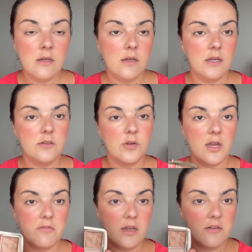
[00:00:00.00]
and you
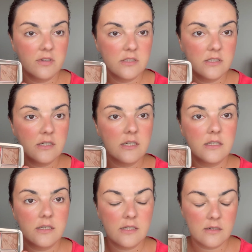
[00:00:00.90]
have everything in
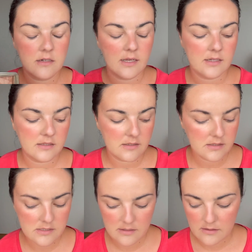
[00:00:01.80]
here like it
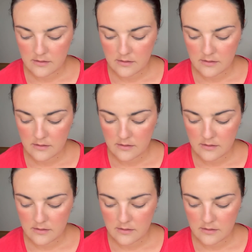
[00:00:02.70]
is.